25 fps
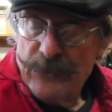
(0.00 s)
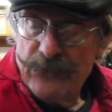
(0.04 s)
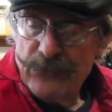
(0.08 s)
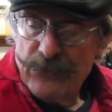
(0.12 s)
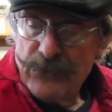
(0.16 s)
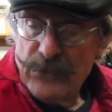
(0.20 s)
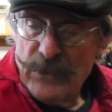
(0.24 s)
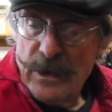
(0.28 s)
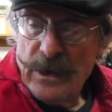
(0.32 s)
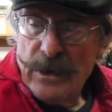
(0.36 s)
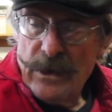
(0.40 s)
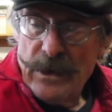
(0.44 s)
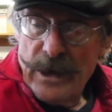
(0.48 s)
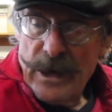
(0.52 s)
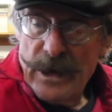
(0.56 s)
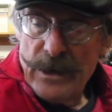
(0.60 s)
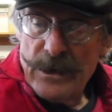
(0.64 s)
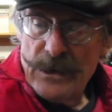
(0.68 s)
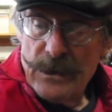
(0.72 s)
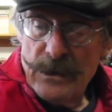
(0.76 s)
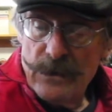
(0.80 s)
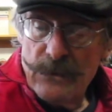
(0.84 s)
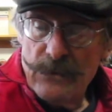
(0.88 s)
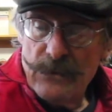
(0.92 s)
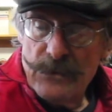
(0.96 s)
they had
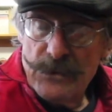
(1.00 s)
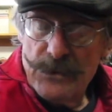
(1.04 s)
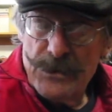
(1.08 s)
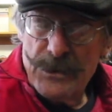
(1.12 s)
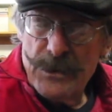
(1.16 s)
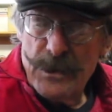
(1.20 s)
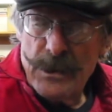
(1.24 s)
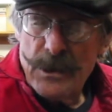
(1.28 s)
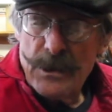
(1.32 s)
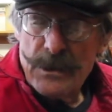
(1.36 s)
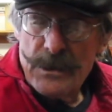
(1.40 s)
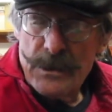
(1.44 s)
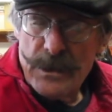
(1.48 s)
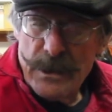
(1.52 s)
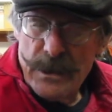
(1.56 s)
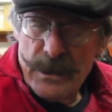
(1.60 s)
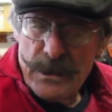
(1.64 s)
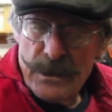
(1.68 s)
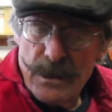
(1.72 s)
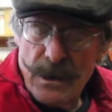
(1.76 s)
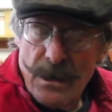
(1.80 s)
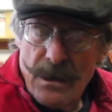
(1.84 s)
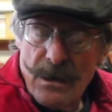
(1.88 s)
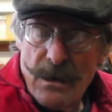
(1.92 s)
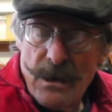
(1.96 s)
just in
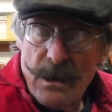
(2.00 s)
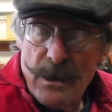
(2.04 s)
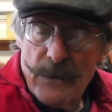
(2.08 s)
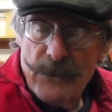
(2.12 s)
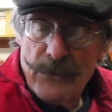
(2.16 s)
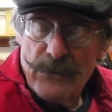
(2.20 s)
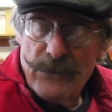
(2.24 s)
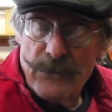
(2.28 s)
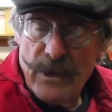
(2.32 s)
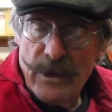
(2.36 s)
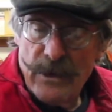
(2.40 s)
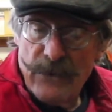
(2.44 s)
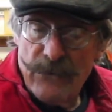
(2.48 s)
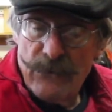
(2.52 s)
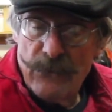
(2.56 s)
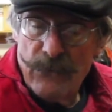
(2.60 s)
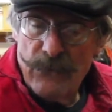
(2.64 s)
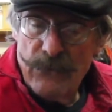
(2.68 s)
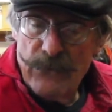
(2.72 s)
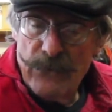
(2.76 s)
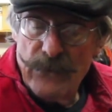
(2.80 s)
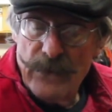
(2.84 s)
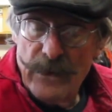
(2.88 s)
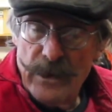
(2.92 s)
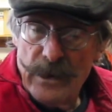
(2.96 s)
time. If
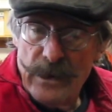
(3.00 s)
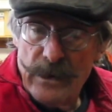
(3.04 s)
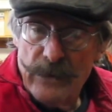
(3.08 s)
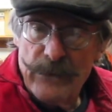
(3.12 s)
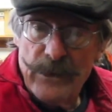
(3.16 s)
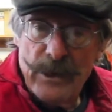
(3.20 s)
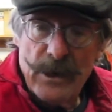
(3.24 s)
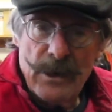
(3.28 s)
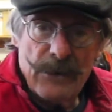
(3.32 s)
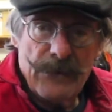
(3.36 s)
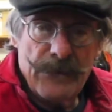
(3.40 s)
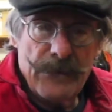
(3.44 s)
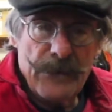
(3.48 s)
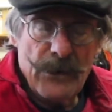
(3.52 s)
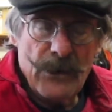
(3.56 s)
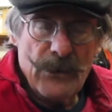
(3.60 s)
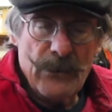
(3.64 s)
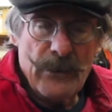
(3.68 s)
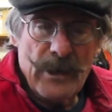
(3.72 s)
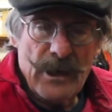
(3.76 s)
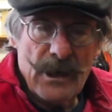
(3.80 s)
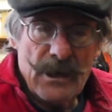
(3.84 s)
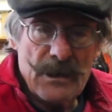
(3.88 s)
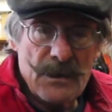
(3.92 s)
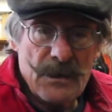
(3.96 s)
that had been a few
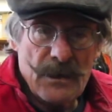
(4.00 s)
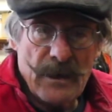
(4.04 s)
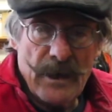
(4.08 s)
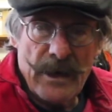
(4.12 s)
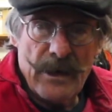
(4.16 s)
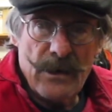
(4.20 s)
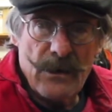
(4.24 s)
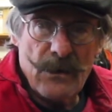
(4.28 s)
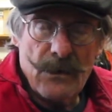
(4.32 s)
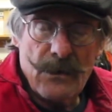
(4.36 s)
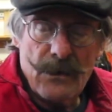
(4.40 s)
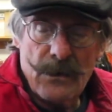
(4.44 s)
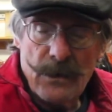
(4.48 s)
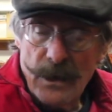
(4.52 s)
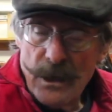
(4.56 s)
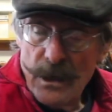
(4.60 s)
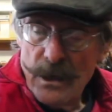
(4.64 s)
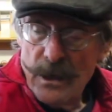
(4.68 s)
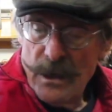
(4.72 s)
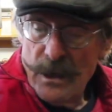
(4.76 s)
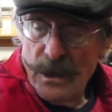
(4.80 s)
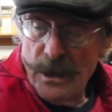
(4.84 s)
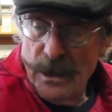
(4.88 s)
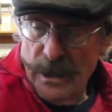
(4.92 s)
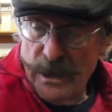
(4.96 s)
minutes later,
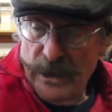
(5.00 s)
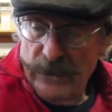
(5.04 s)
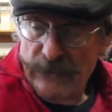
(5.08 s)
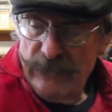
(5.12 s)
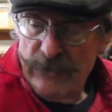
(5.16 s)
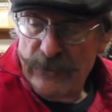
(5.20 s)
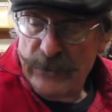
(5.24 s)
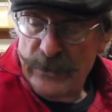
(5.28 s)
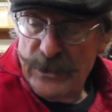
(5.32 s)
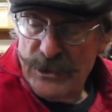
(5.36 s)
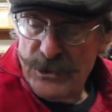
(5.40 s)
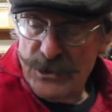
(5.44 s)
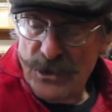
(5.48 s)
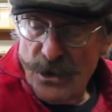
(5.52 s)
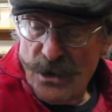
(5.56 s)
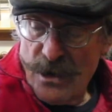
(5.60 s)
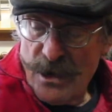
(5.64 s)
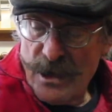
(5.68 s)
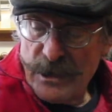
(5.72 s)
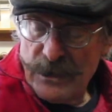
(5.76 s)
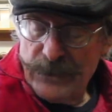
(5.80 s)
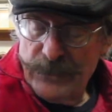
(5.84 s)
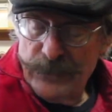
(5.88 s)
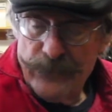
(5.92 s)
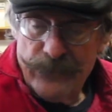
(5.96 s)
It would have been
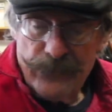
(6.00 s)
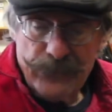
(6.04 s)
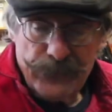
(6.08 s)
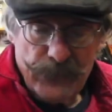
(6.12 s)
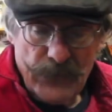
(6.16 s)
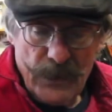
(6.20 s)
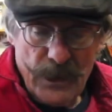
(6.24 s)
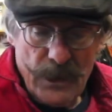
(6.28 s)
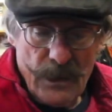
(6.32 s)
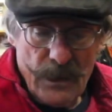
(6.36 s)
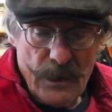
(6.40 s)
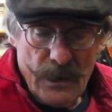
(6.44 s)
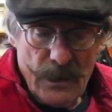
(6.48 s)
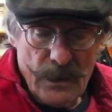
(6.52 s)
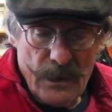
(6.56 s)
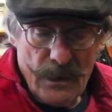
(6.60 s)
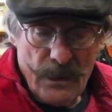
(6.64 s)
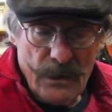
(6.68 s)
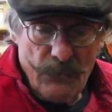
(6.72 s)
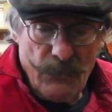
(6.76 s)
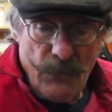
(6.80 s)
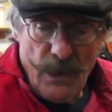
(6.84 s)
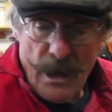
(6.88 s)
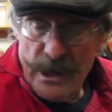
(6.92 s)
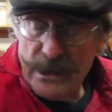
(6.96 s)
dark,
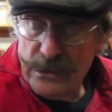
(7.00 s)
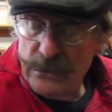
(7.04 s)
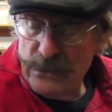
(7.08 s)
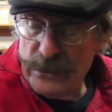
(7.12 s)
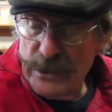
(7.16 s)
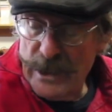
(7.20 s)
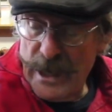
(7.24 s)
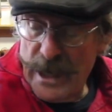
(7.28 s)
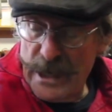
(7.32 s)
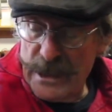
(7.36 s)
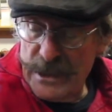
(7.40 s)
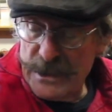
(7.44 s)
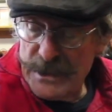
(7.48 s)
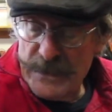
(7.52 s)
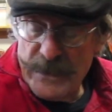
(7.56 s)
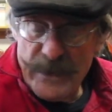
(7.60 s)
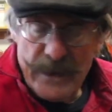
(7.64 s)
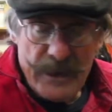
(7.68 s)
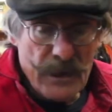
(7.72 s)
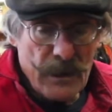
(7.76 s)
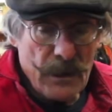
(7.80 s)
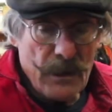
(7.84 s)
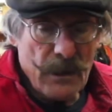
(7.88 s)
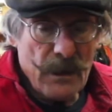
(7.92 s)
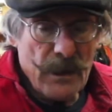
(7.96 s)
and Michael would have had to
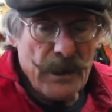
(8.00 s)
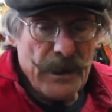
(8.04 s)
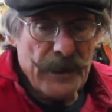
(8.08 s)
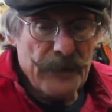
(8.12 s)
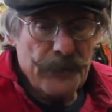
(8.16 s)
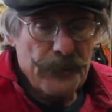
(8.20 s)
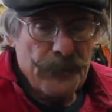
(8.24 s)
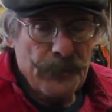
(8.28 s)
spend the night.